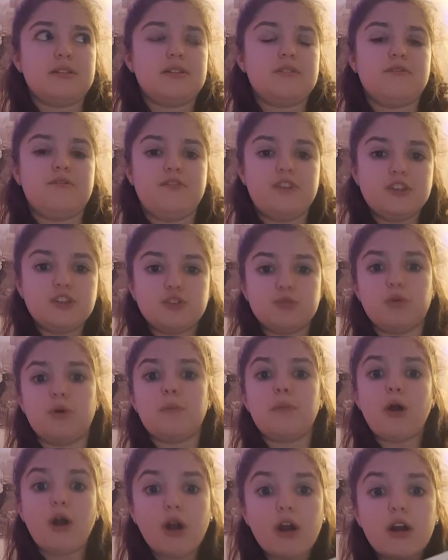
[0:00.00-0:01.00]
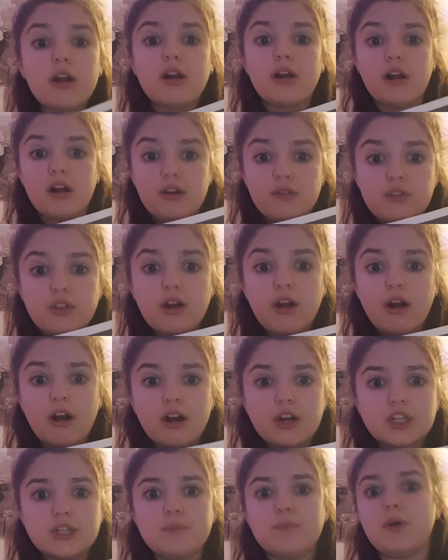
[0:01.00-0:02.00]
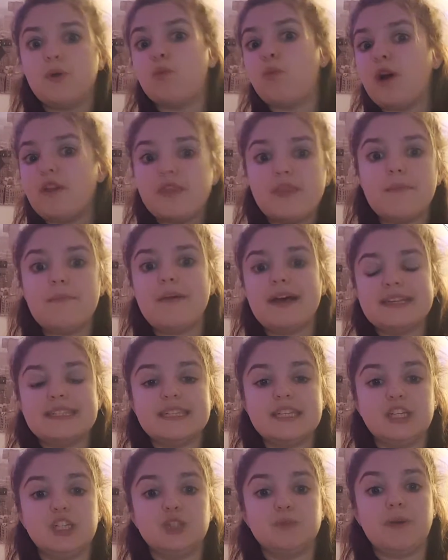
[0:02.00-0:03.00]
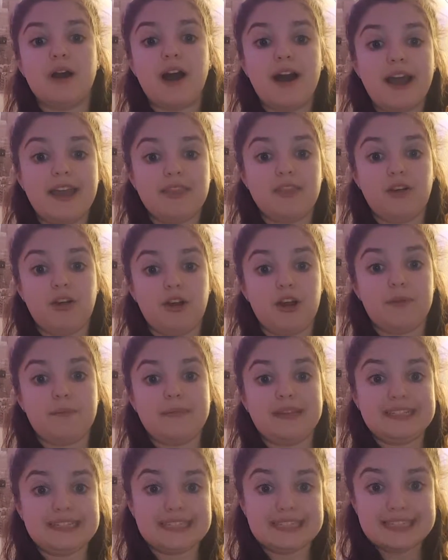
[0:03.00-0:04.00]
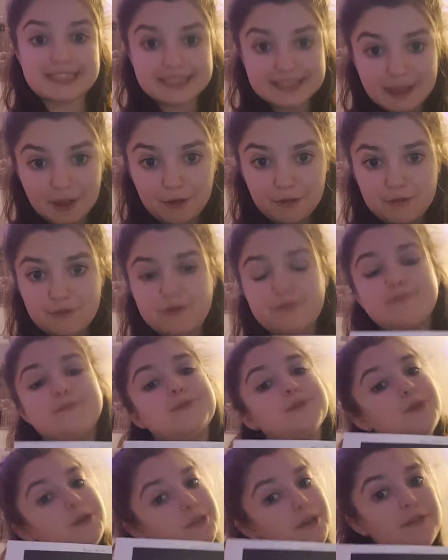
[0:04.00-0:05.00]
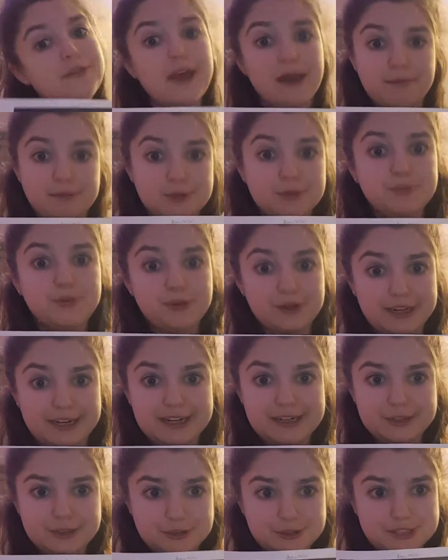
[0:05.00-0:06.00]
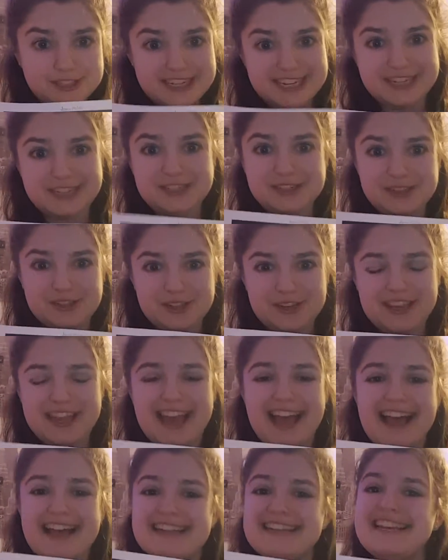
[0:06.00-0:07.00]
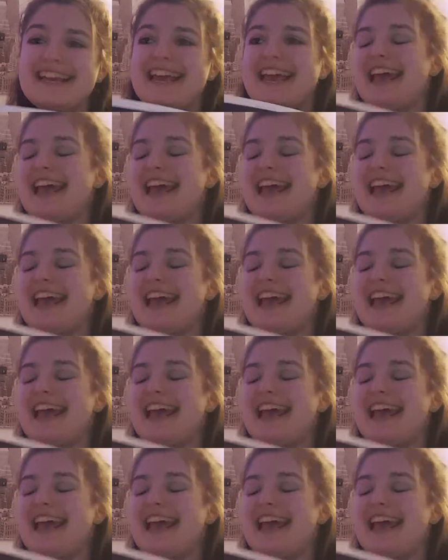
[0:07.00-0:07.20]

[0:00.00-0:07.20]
visual part of the art, but what message behind the art means itself. So I thought that was pretty interesting to look at.